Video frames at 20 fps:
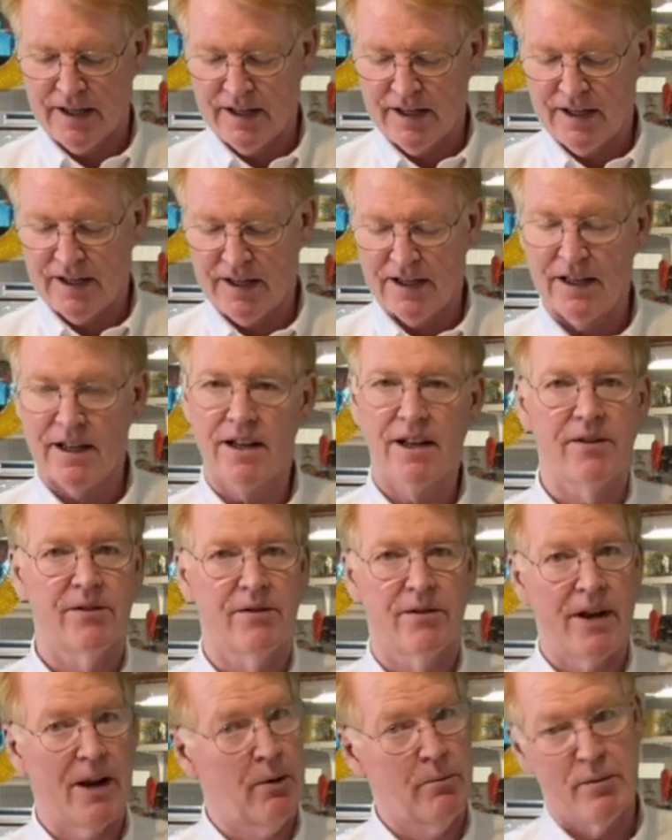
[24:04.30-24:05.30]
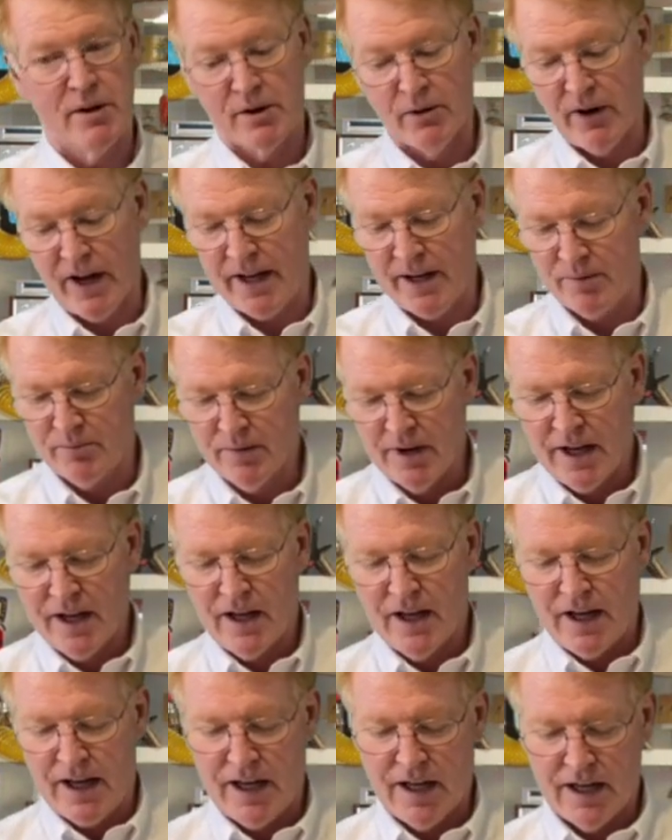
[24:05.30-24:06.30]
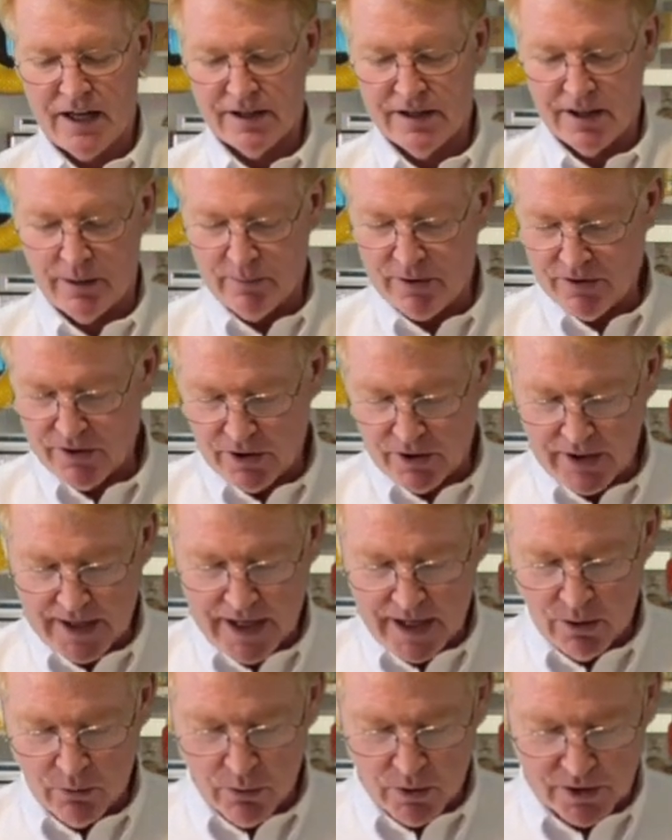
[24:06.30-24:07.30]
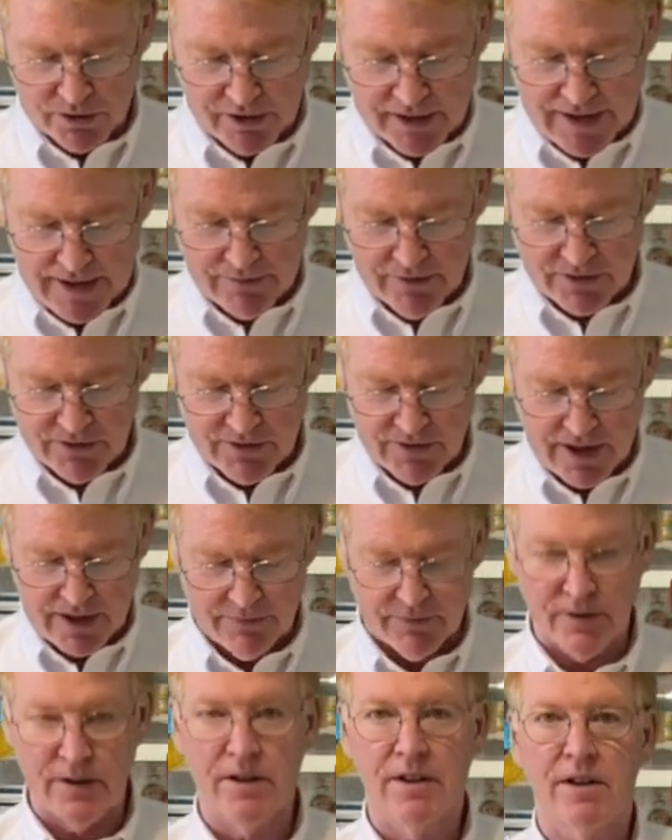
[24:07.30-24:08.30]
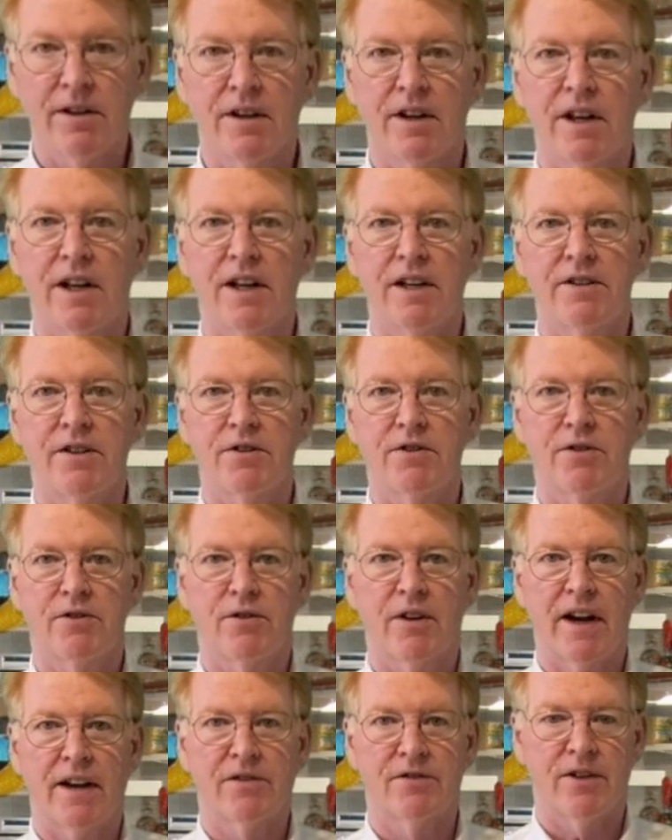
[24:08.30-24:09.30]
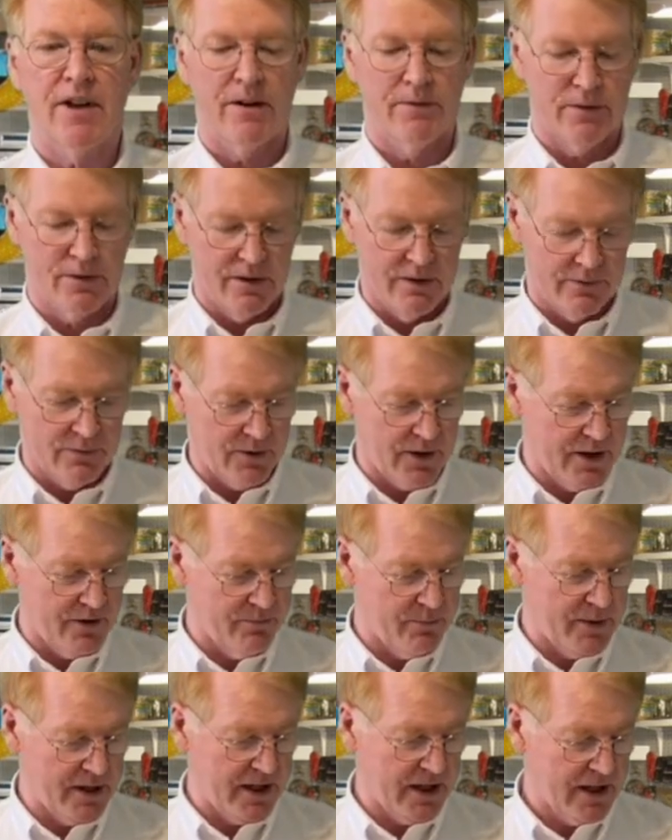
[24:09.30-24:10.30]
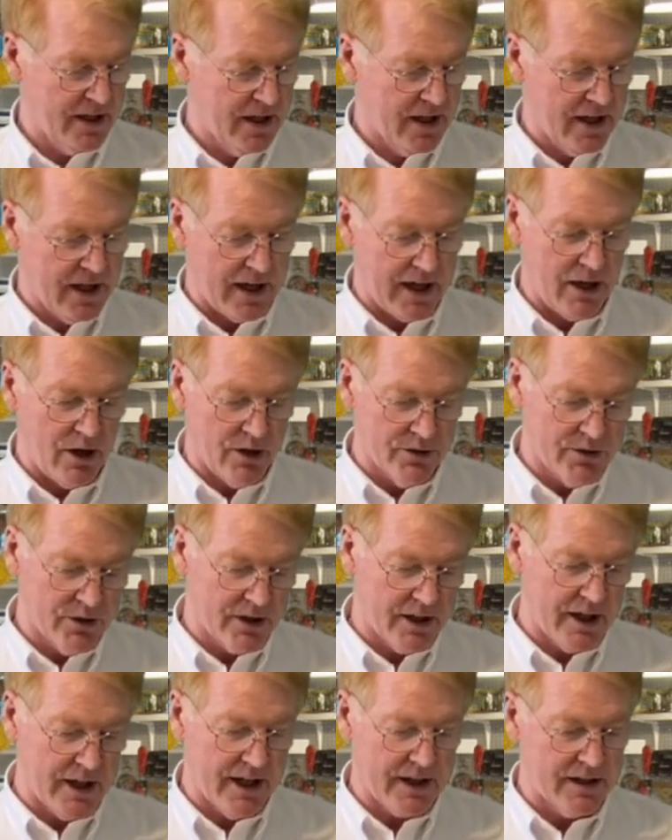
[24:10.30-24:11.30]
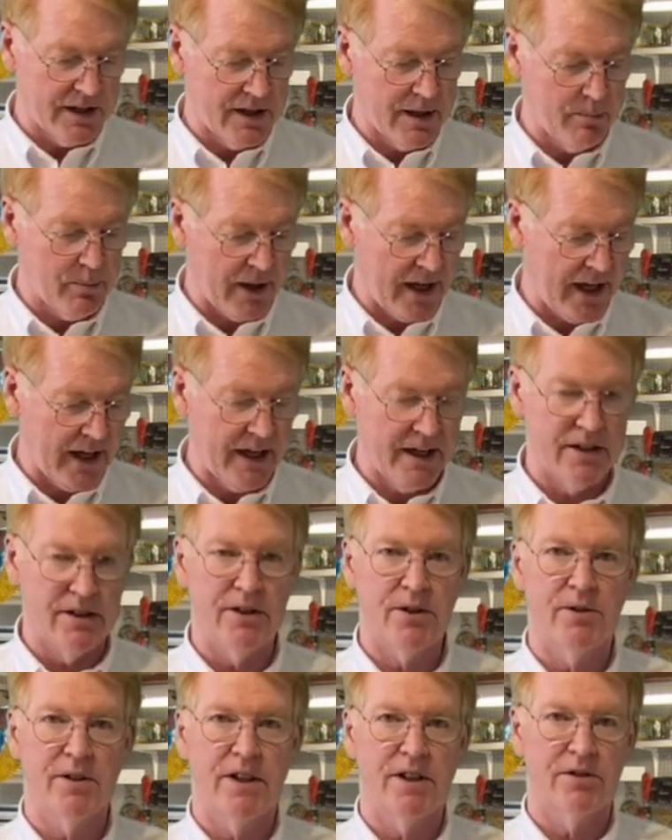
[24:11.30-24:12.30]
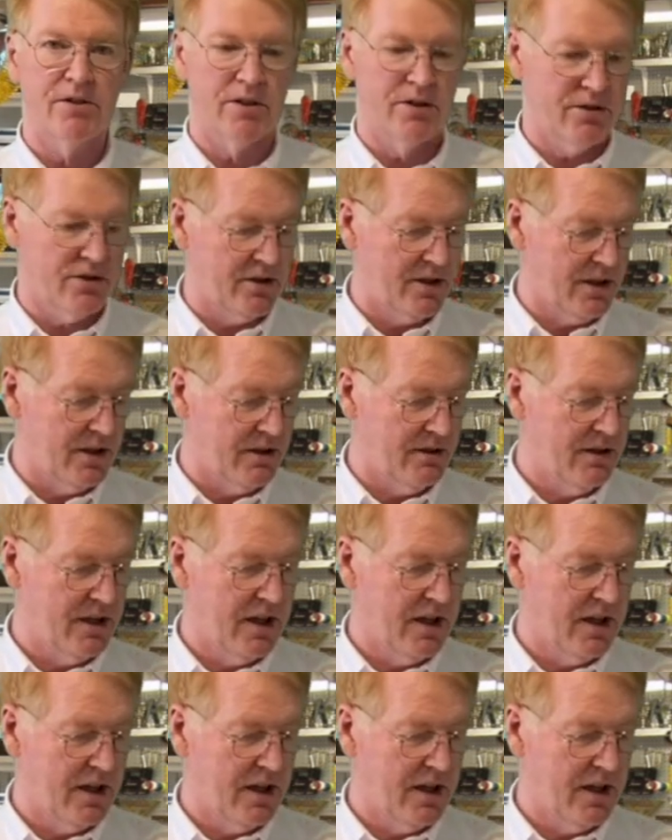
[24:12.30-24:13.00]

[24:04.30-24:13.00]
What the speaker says: That would be great. Let me show you how it works. I have a Zephyr, Digitrax Zephyr in front of me. I also connected up a hand unit just to